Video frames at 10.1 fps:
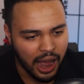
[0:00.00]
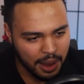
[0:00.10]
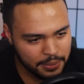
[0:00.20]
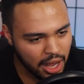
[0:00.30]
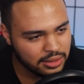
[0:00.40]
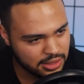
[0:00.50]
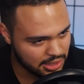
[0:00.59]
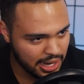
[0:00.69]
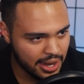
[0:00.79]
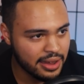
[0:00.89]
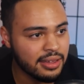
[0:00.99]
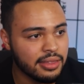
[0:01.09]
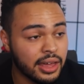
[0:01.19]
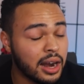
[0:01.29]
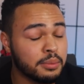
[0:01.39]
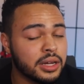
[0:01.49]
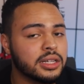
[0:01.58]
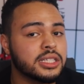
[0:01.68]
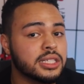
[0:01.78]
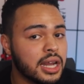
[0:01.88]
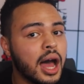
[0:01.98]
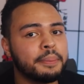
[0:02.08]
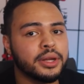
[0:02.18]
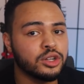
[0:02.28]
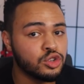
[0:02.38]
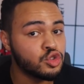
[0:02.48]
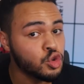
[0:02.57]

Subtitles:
I'm not saying that I'm gonna stop